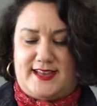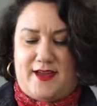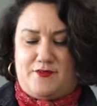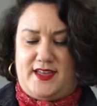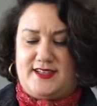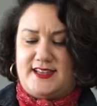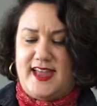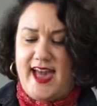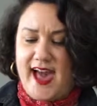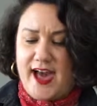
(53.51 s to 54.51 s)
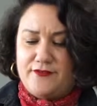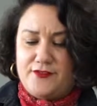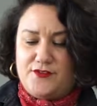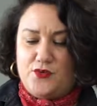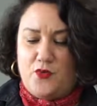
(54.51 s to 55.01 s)
snap things in
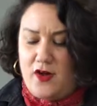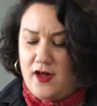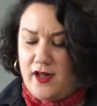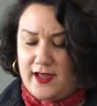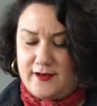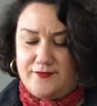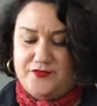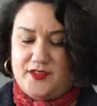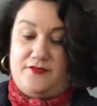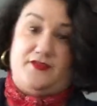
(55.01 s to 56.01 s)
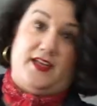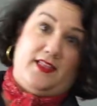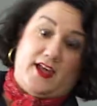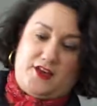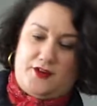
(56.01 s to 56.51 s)
half if you want, if
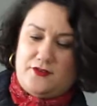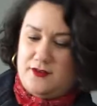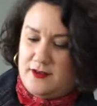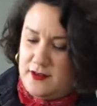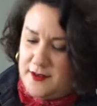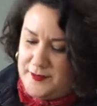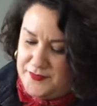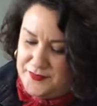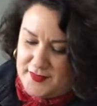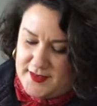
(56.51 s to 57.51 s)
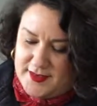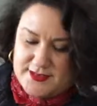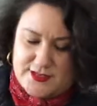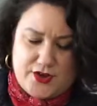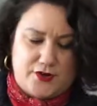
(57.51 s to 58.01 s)
they let you.
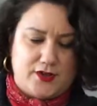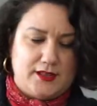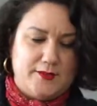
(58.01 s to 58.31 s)
So